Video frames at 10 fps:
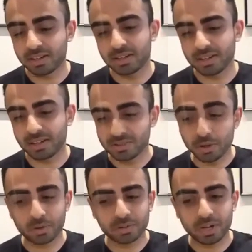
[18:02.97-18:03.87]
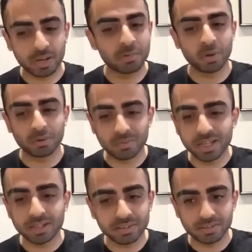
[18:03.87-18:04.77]
is not, I'm not really
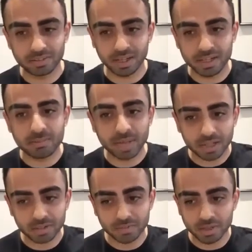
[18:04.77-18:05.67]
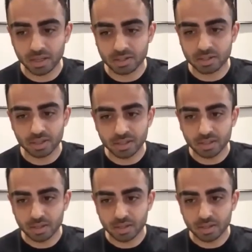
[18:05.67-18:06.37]
going to see any impact of it, actually.